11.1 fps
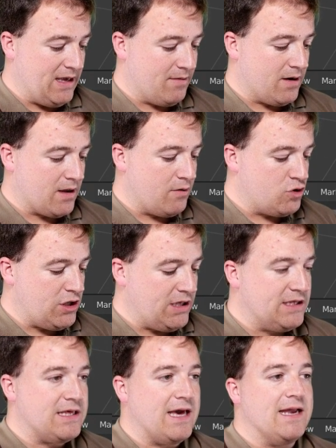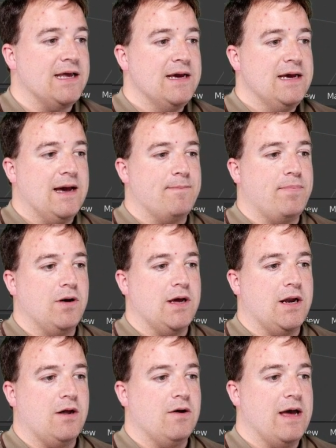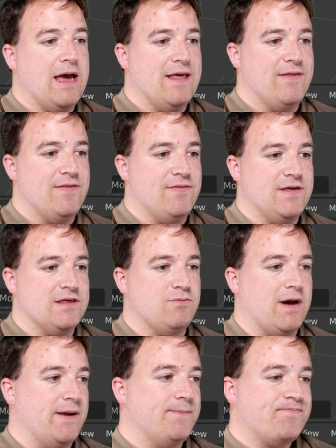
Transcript: I'm going to go GZ and pull it along this way.